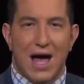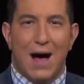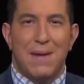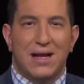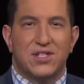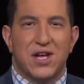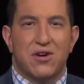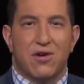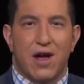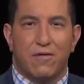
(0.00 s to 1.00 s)
I'm
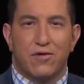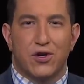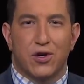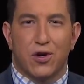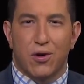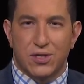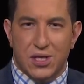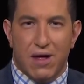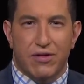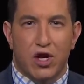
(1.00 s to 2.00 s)
Alexander Hefner, your host
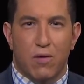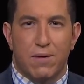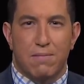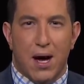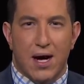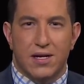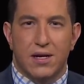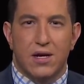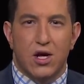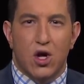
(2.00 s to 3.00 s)
on The Open Mind.
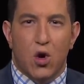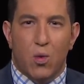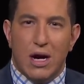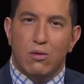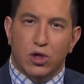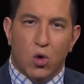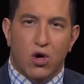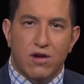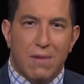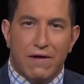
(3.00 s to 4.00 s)
When I
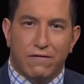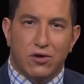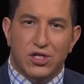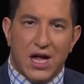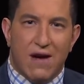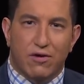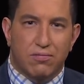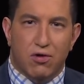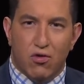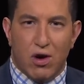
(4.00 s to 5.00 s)
recorded my first ever
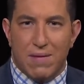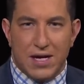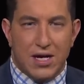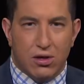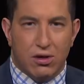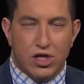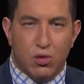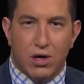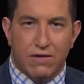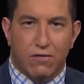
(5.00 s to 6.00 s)
program here in
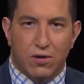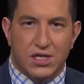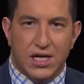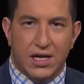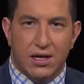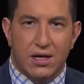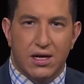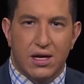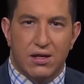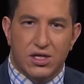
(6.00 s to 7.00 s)
2014,
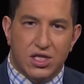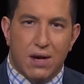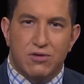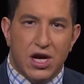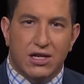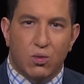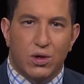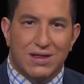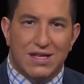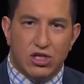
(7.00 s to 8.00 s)
the subject
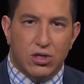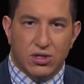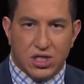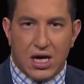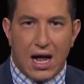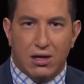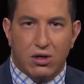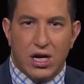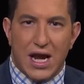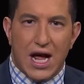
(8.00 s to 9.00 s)
with digital
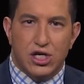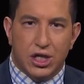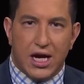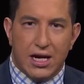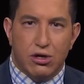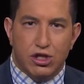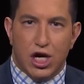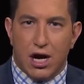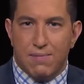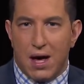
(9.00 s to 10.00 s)
scholar and educator
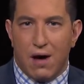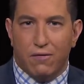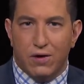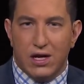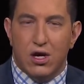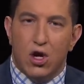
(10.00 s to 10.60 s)
John Palfrey